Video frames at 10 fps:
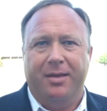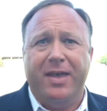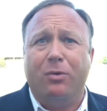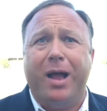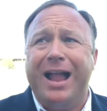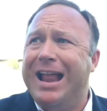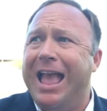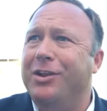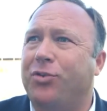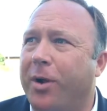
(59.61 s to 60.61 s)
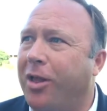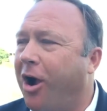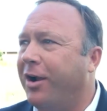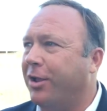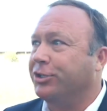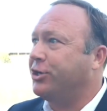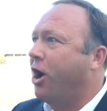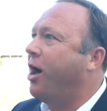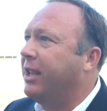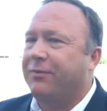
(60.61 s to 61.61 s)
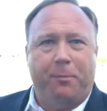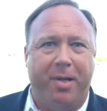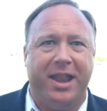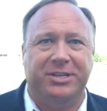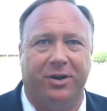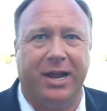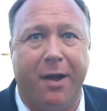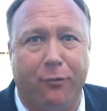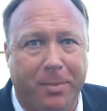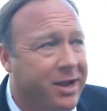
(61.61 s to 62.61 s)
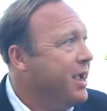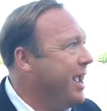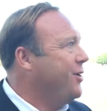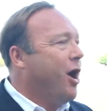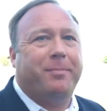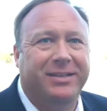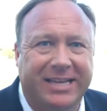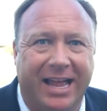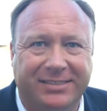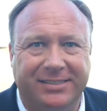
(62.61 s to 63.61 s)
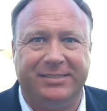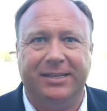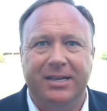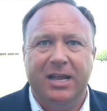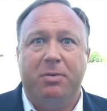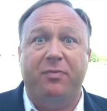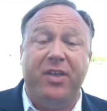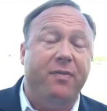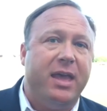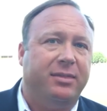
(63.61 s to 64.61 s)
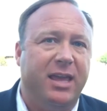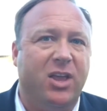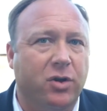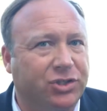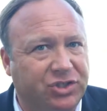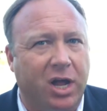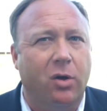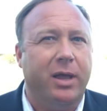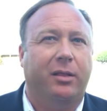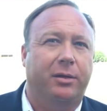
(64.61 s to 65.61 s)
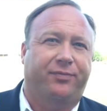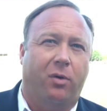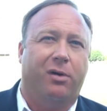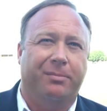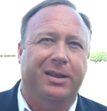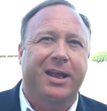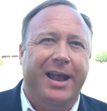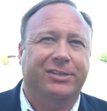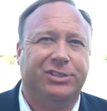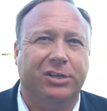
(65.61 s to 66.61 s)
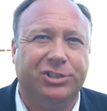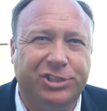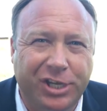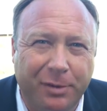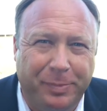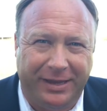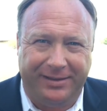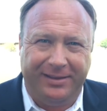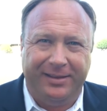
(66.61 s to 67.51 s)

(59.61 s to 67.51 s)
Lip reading: They write editorial articles calling for planetary government and carbon taxes. But then they think you're so ill-informed and so stupid.